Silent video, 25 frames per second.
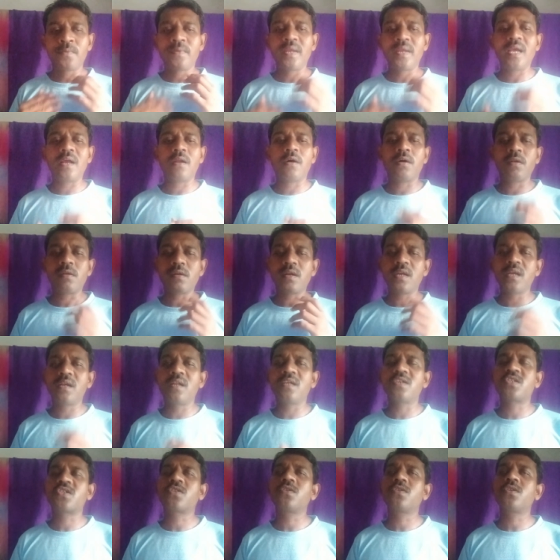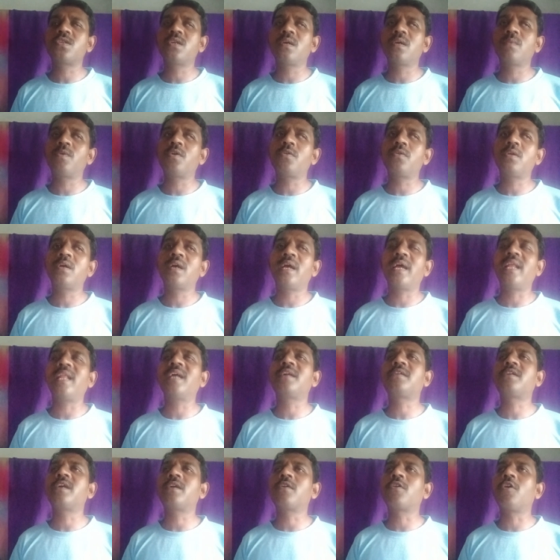we are already discussed about
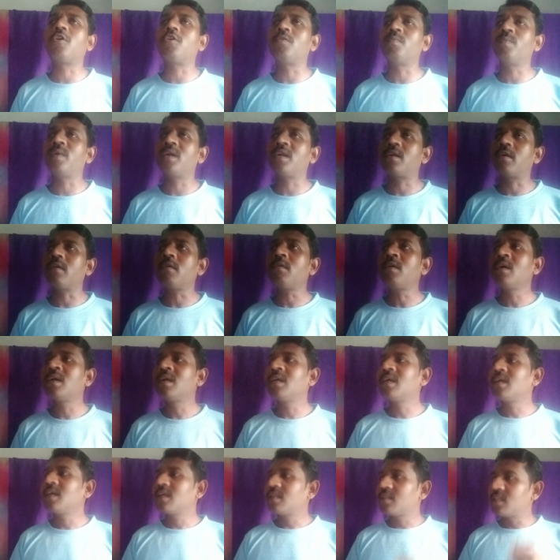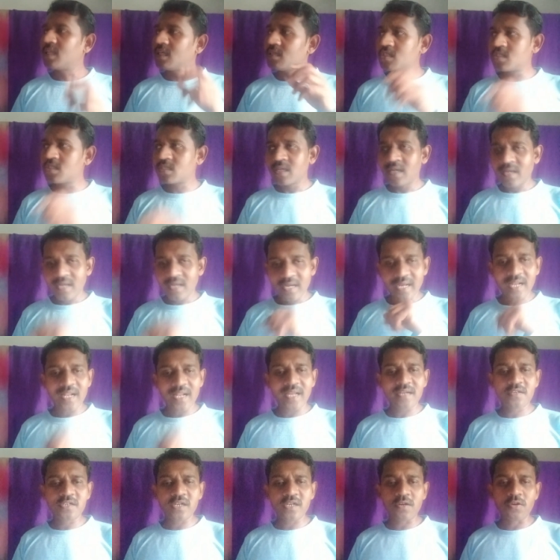elected government now. This
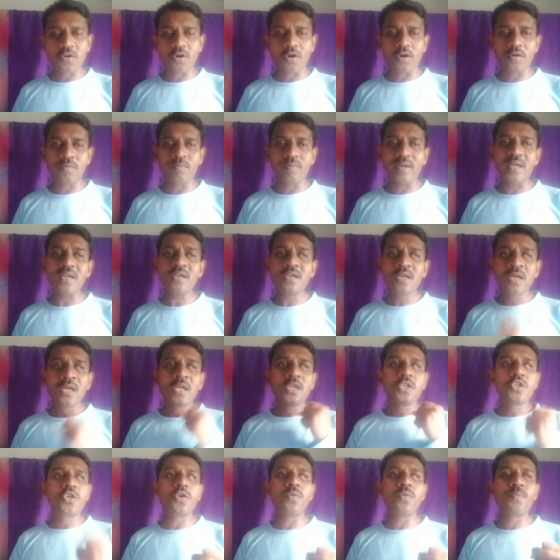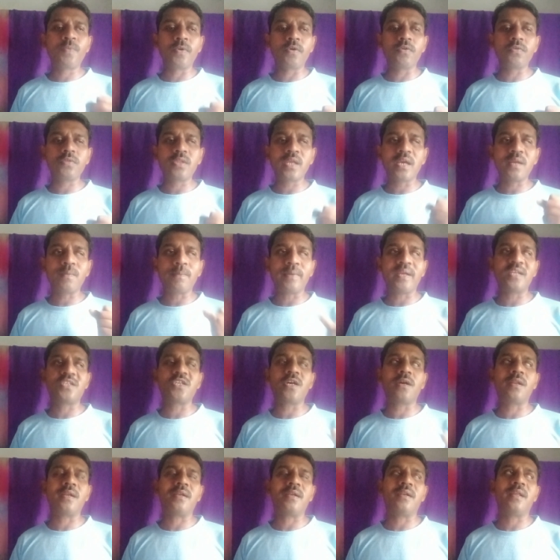elected government should prove their
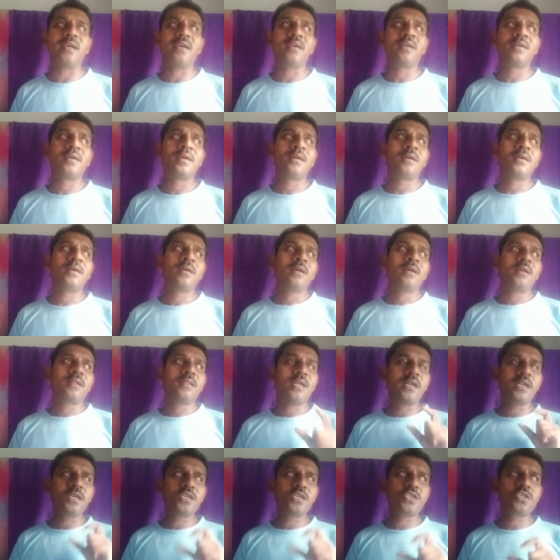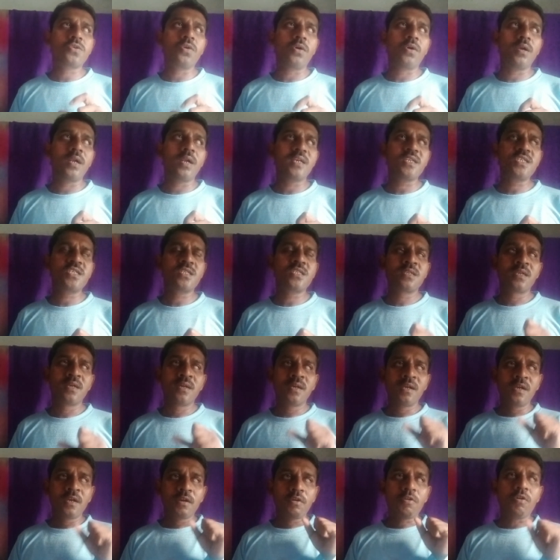majority. That is called as
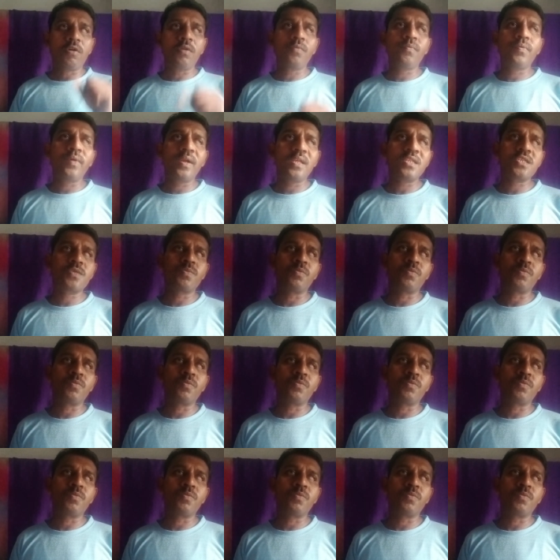confidence